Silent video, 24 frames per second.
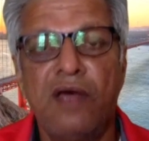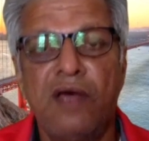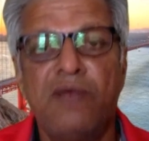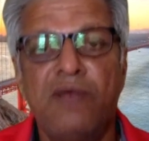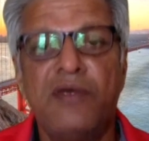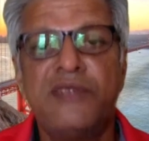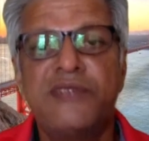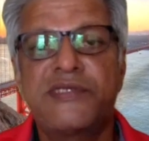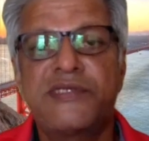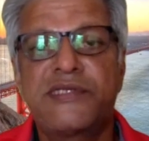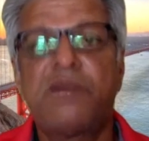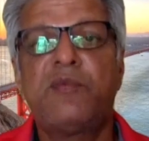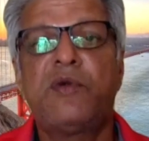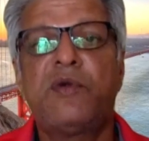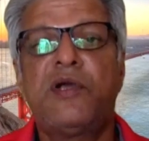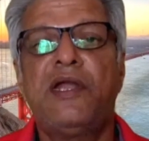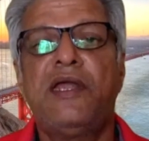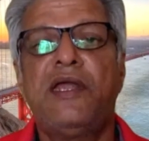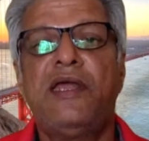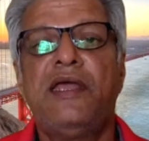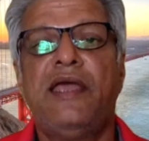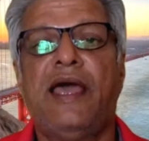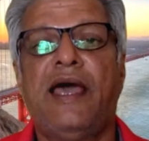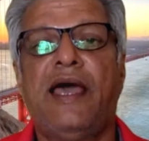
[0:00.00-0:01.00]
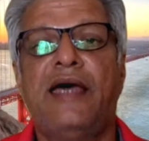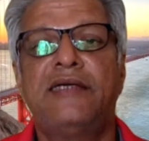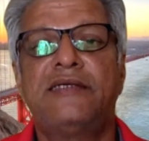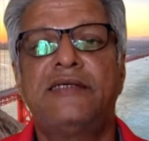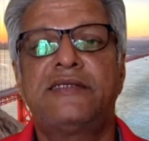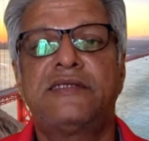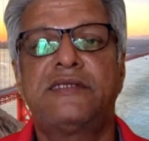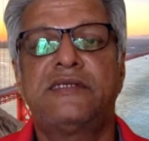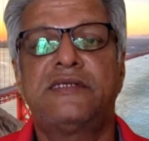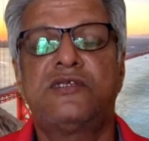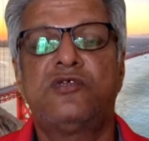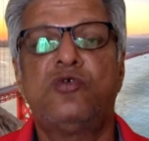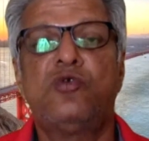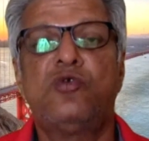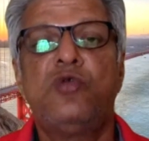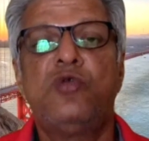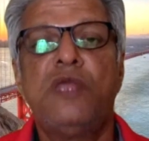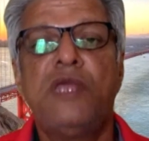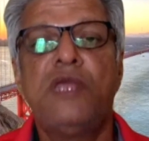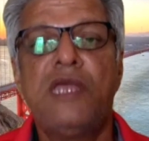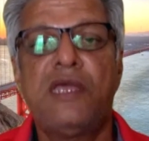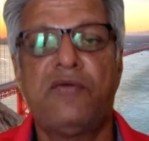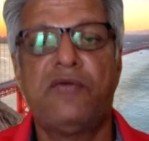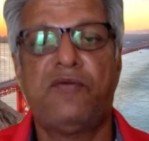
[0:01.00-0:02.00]
when somebody has his
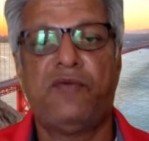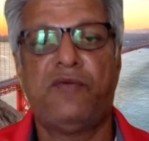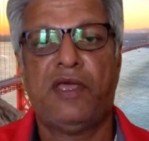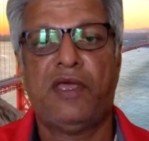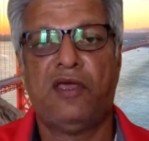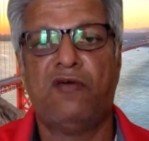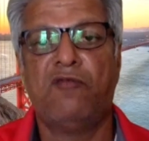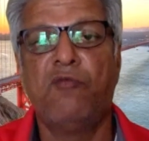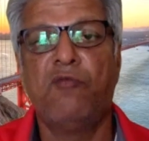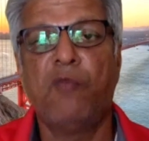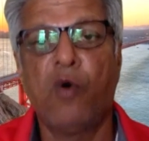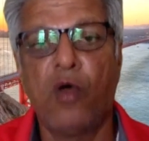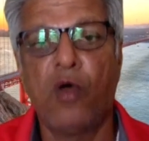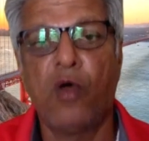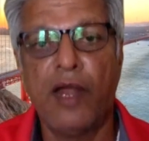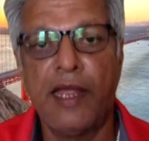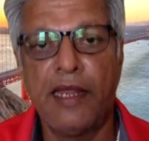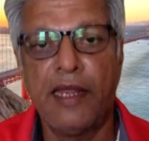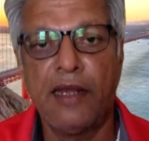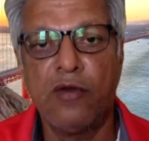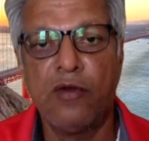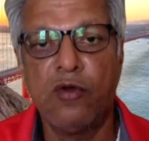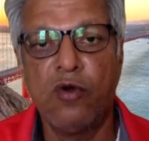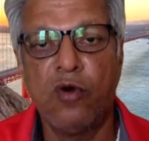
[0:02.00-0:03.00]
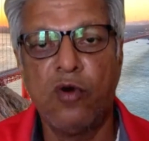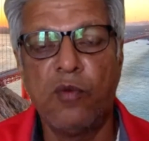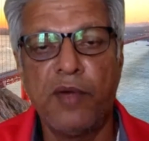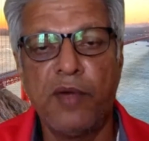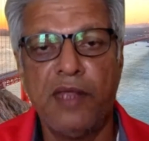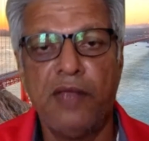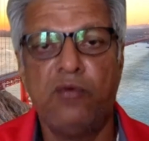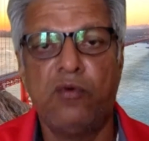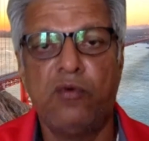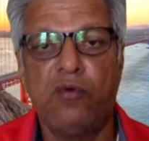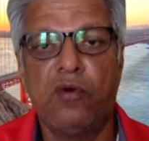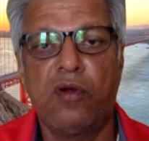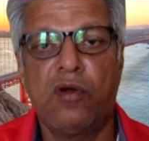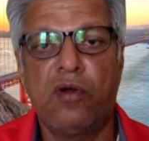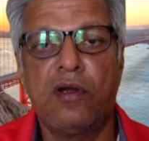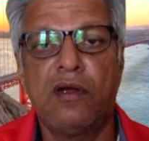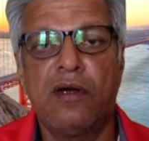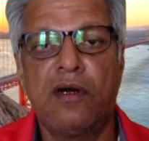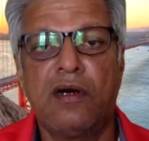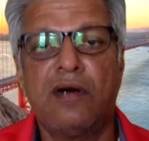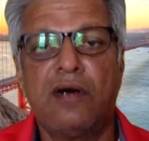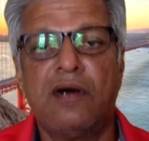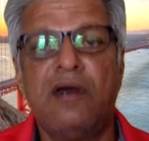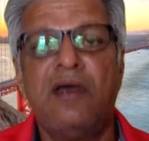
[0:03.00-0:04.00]
unique way of bowling, nobody would
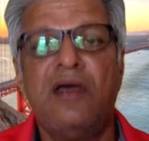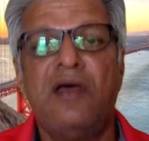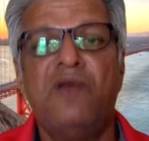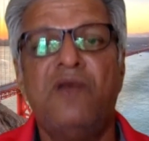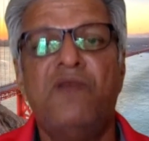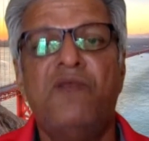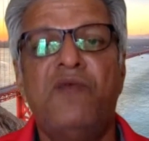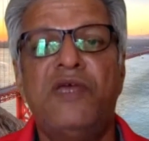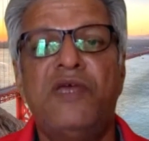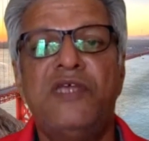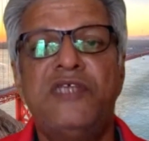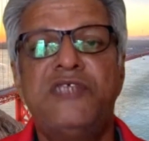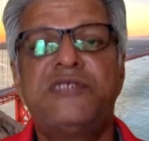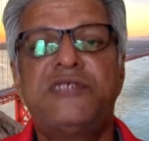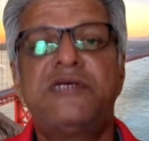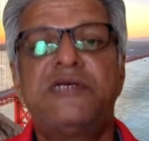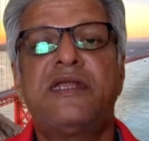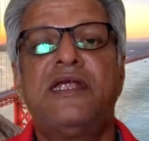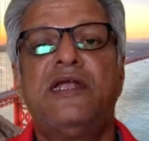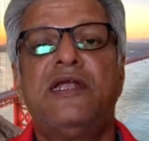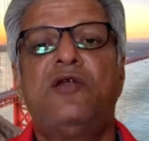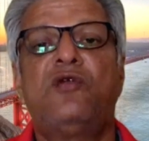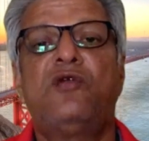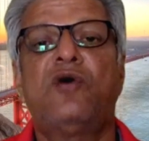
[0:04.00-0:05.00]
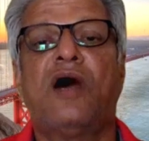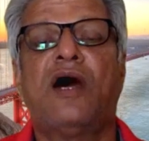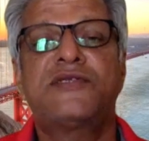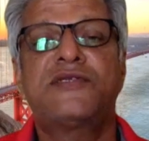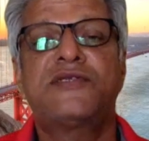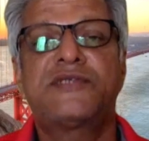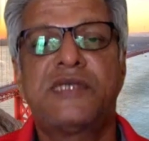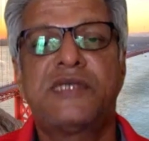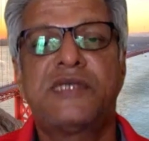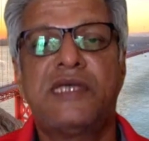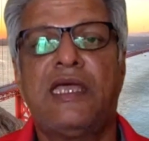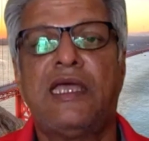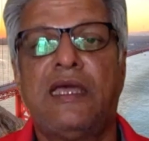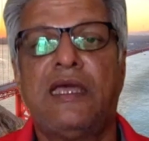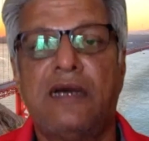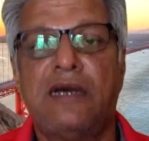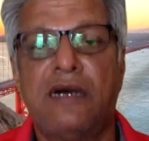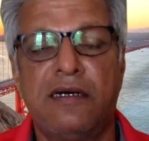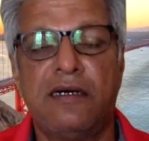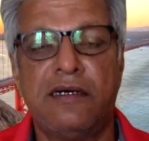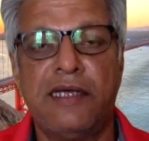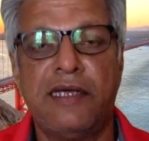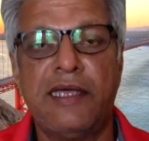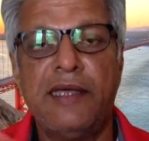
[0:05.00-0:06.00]
venture into asking
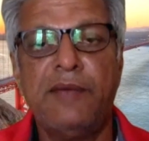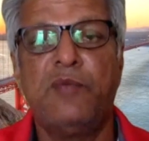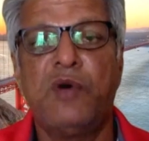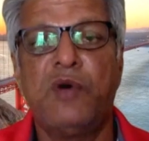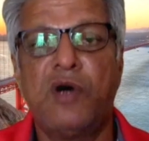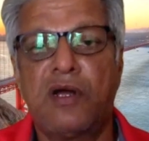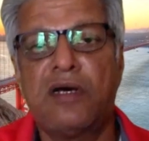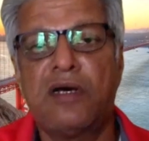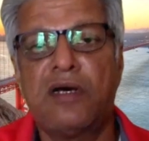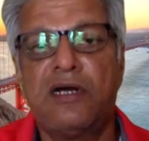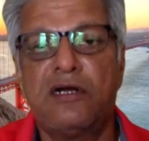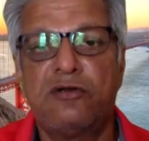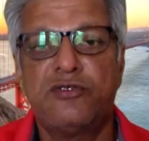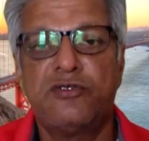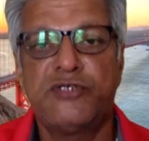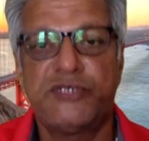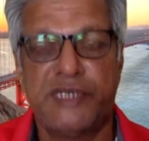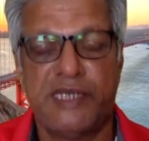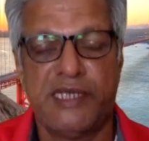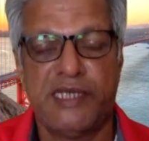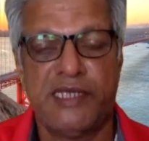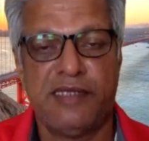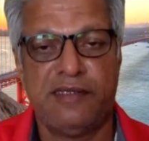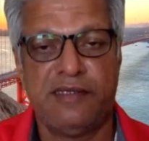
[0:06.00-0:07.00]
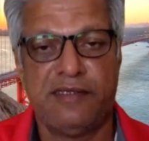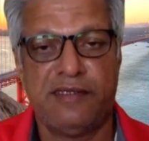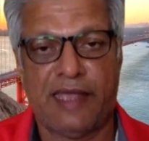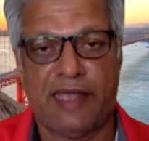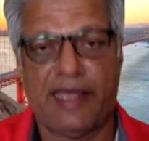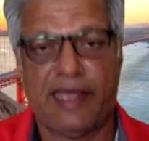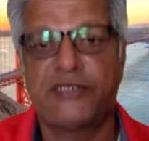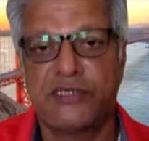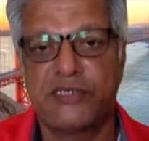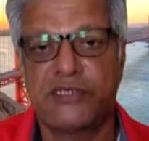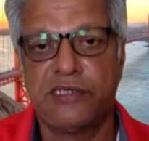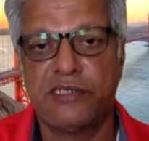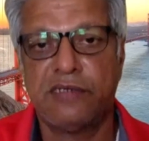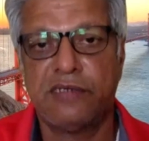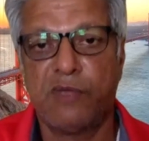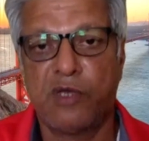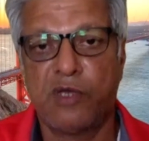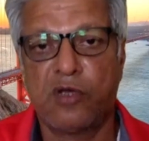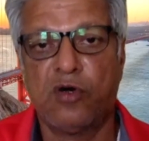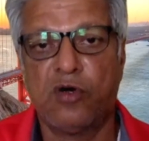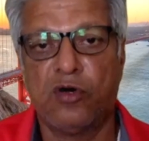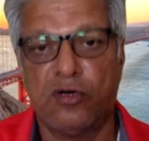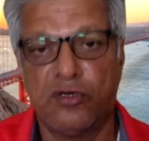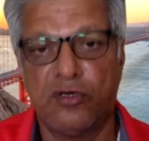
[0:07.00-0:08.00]
him or her to change the action
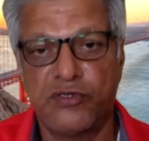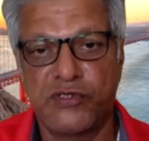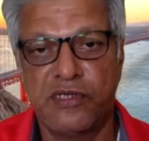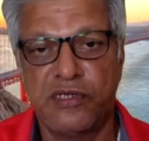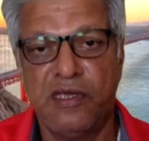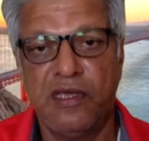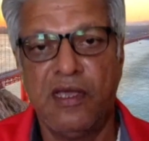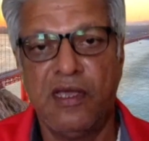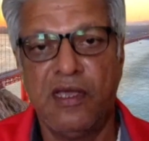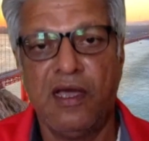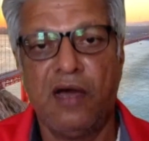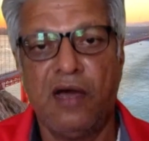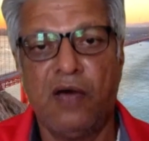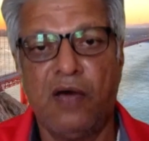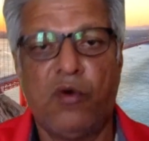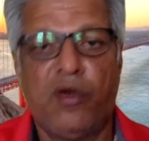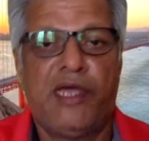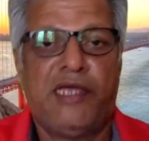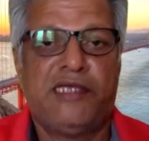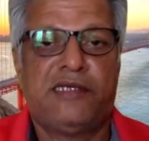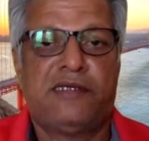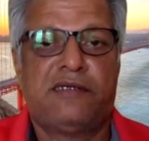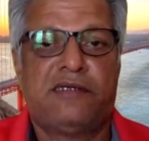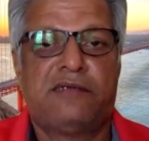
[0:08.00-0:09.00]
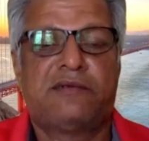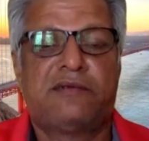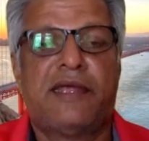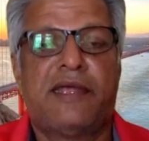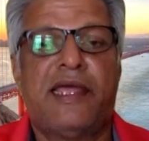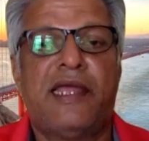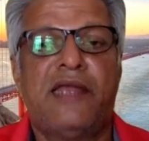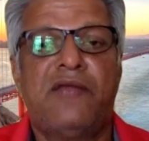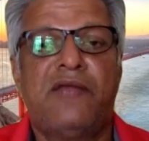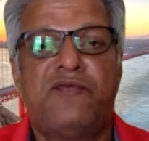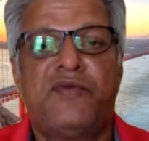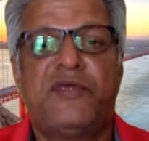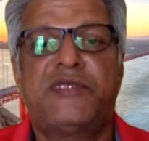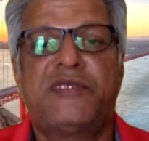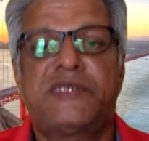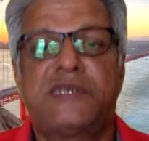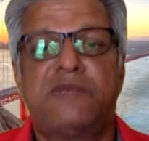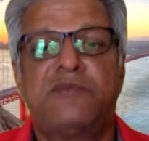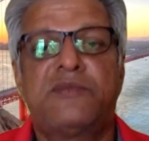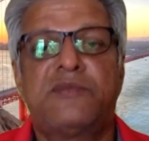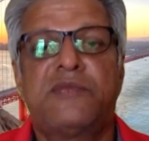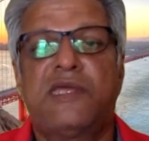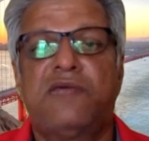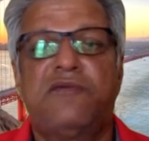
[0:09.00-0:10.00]
because why try and fix
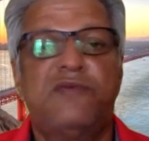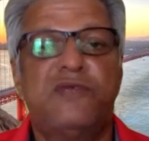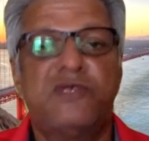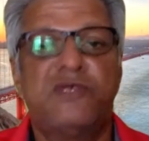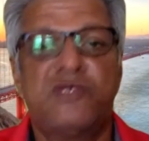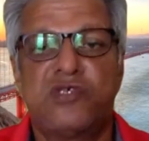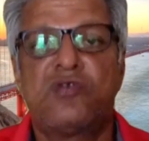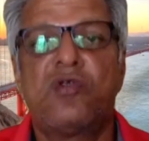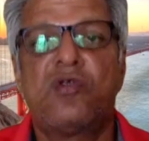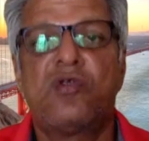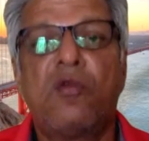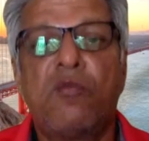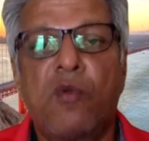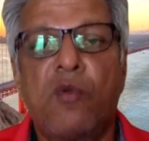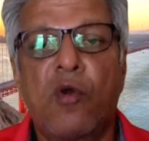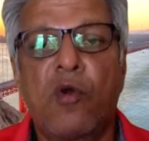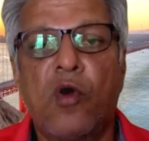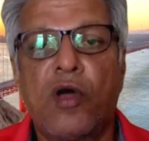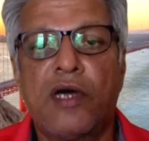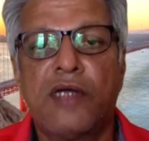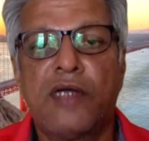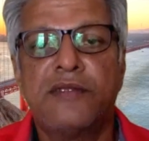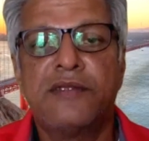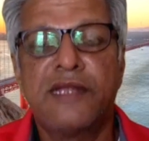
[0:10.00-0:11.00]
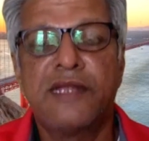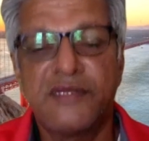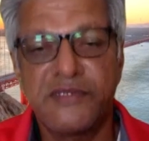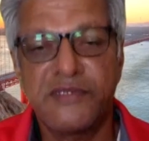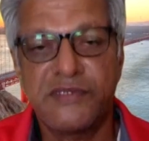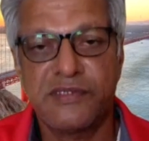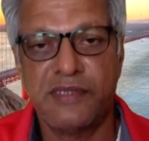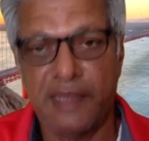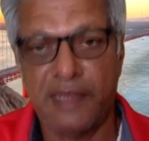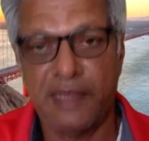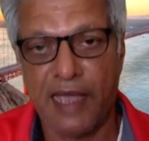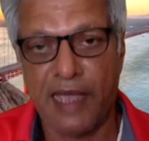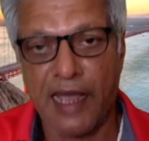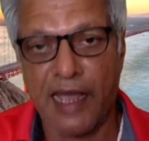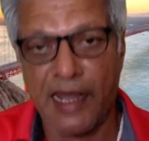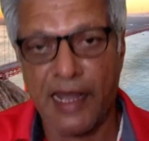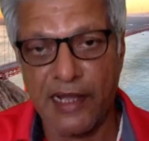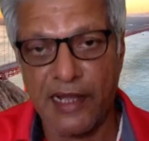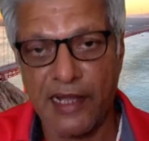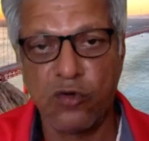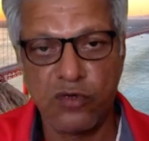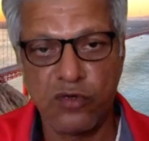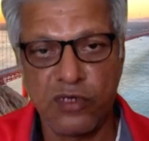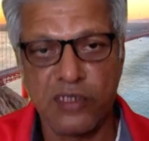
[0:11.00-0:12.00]
something which is not broken? That's the
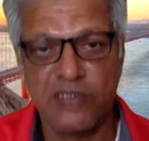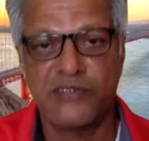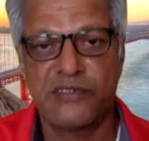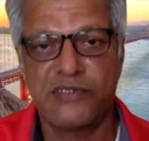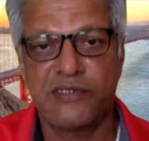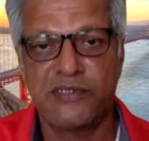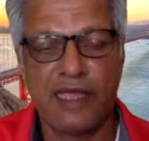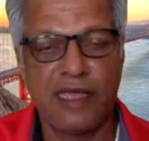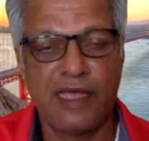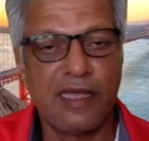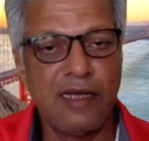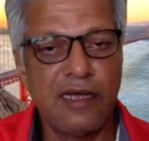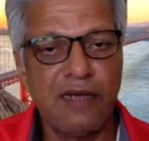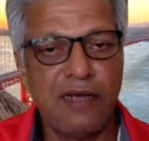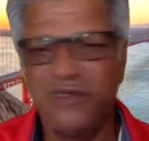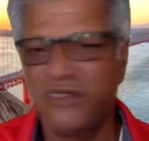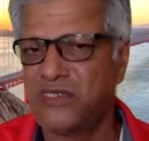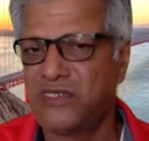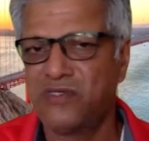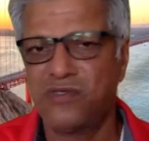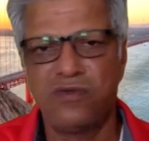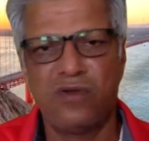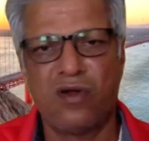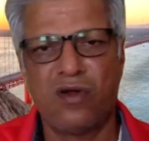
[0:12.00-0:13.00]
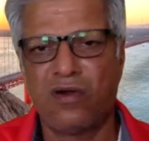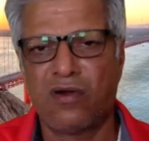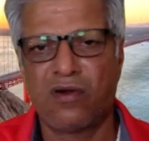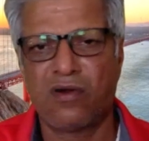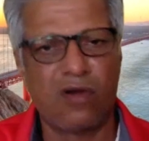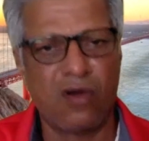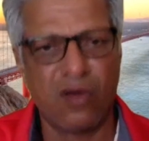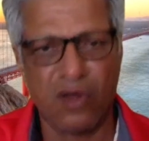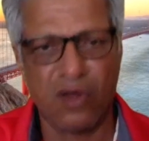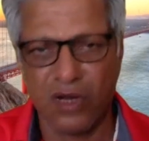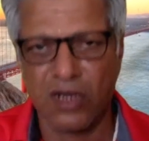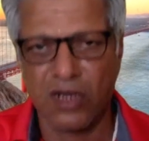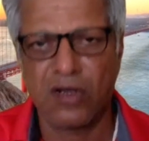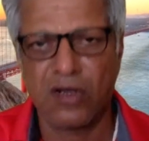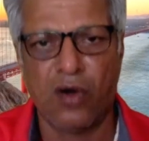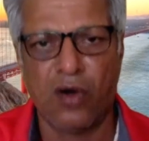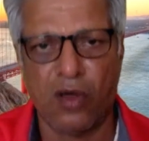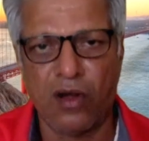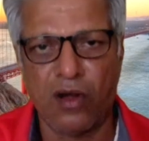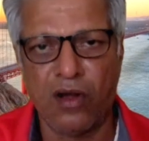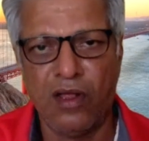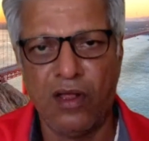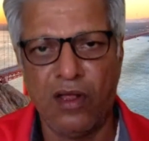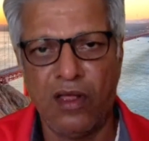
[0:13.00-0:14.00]
attitude that's taken, which is not wrong at
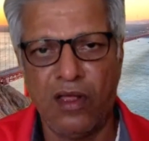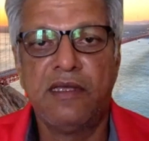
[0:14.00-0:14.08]
all.